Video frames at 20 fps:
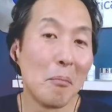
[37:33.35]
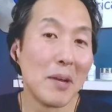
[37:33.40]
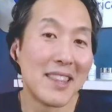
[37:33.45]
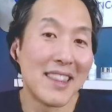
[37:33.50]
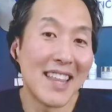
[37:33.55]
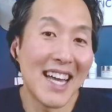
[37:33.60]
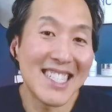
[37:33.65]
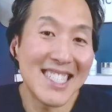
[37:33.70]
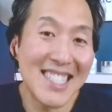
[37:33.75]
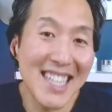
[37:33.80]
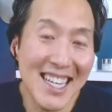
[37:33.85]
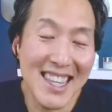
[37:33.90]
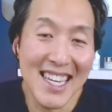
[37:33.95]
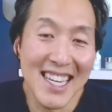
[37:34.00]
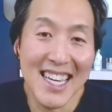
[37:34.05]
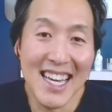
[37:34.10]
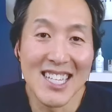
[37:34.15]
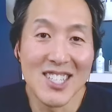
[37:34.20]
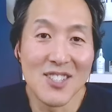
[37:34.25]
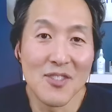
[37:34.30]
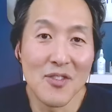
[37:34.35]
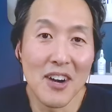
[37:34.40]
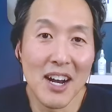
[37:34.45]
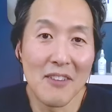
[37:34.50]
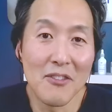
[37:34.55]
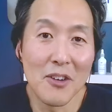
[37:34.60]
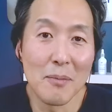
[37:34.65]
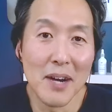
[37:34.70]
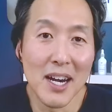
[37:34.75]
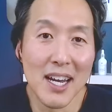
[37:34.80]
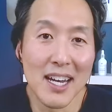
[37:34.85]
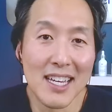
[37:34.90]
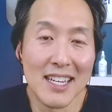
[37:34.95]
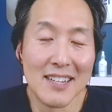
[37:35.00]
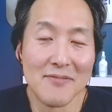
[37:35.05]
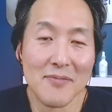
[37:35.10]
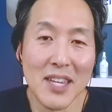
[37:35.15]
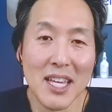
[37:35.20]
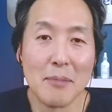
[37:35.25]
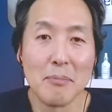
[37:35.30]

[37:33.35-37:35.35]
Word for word: But that's not the case for everybody.